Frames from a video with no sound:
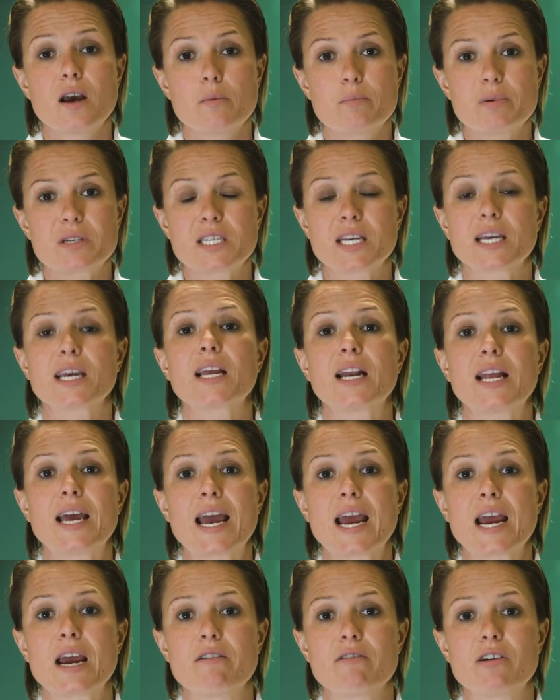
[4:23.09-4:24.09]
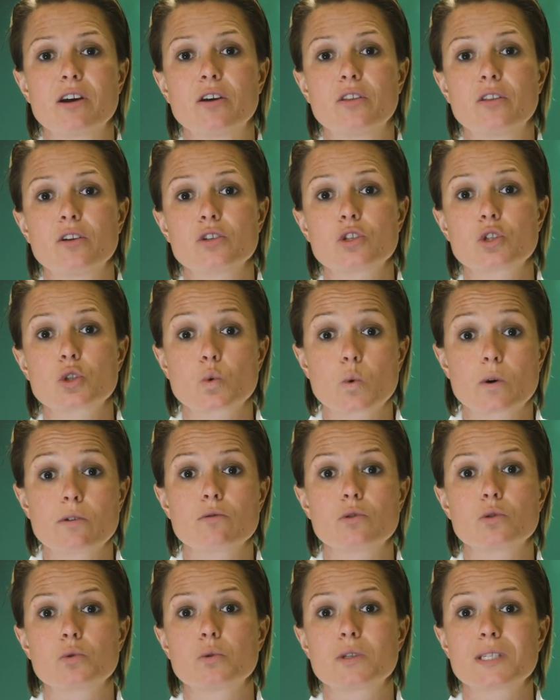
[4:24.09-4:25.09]
particular area that
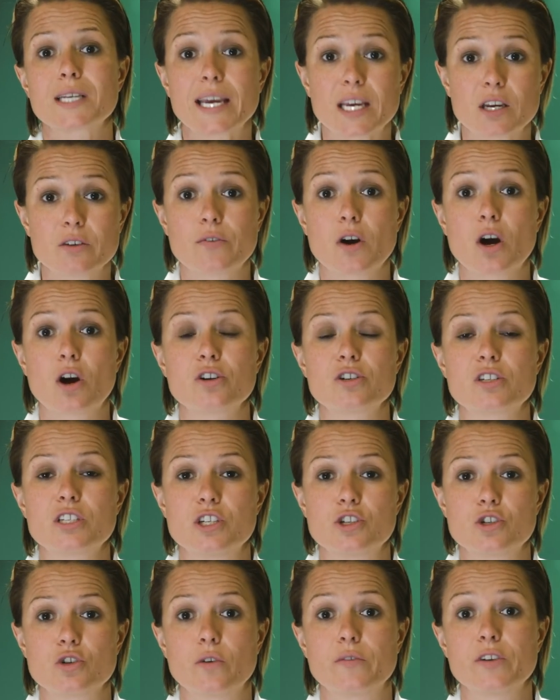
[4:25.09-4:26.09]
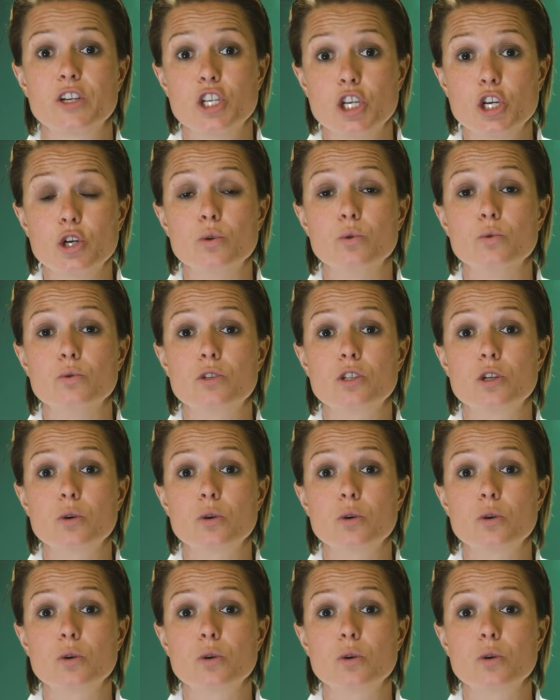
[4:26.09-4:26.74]
squirrels would take advantage of and use